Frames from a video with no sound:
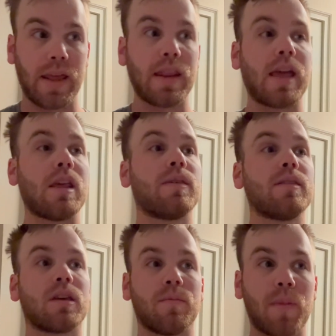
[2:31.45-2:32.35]
And anything
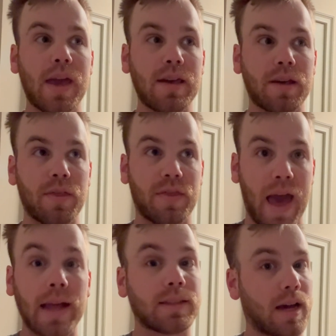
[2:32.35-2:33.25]
that can make
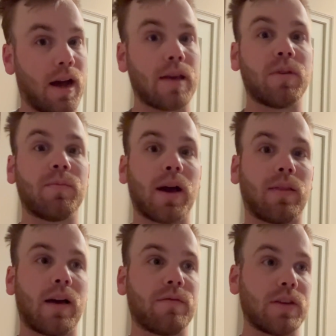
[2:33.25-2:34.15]
that time in my
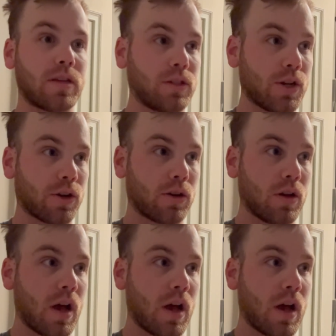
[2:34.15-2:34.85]
life easier,